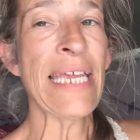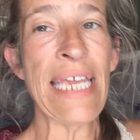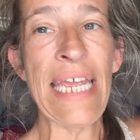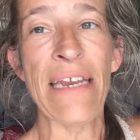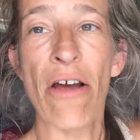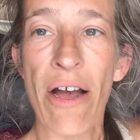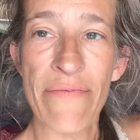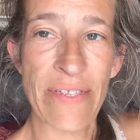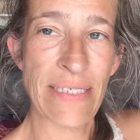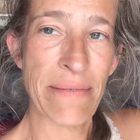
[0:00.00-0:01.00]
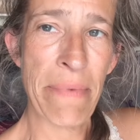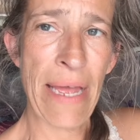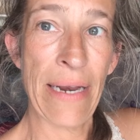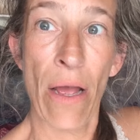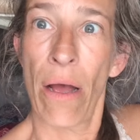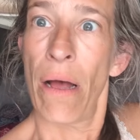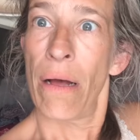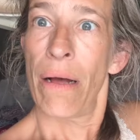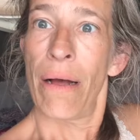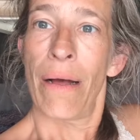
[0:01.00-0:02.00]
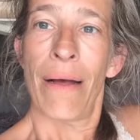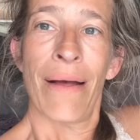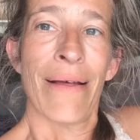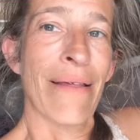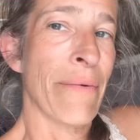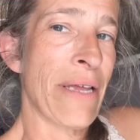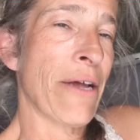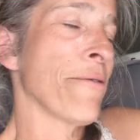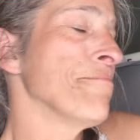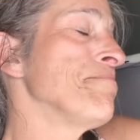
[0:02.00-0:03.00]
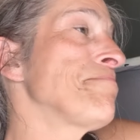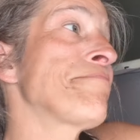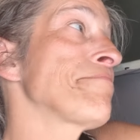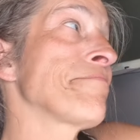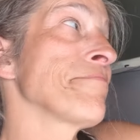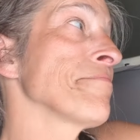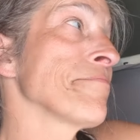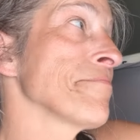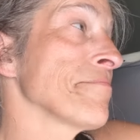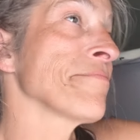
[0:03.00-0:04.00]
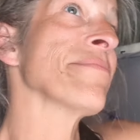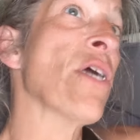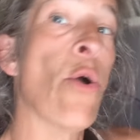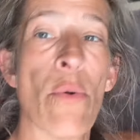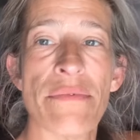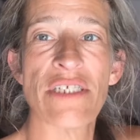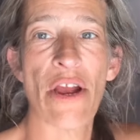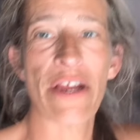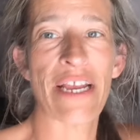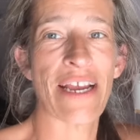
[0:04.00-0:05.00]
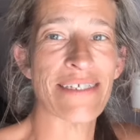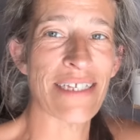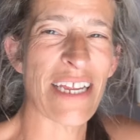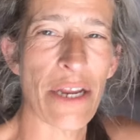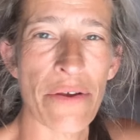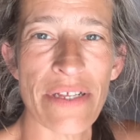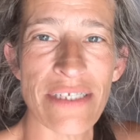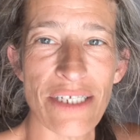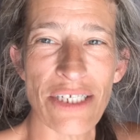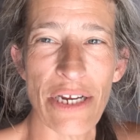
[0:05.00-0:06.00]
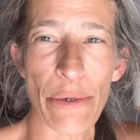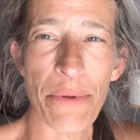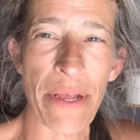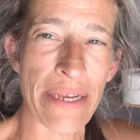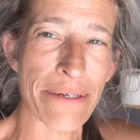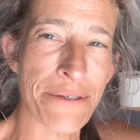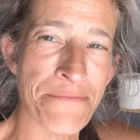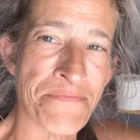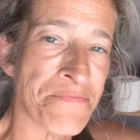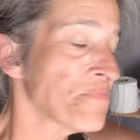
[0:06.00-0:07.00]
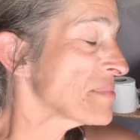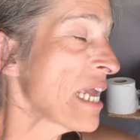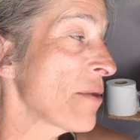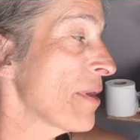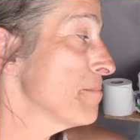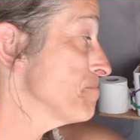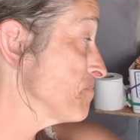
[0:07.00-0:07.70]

heat off the cement. There we go. Oh, sorry guys, I know that's such a terrible angle. Anyway,